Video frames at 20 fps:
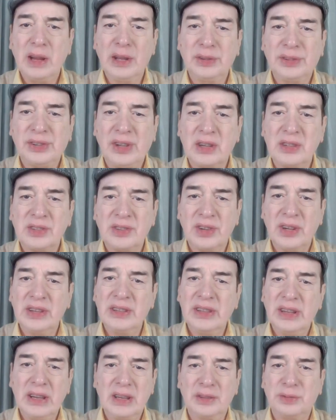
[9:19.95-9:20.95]
he starts
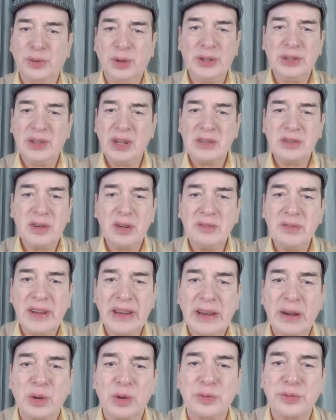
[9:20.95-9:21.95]
raising his voice. That's not
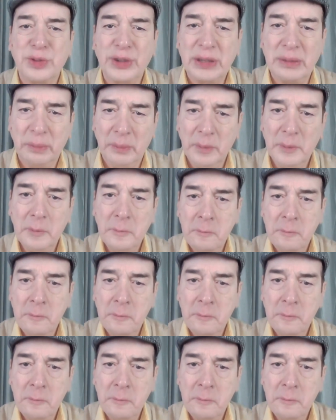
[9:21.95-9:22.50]
very good for him.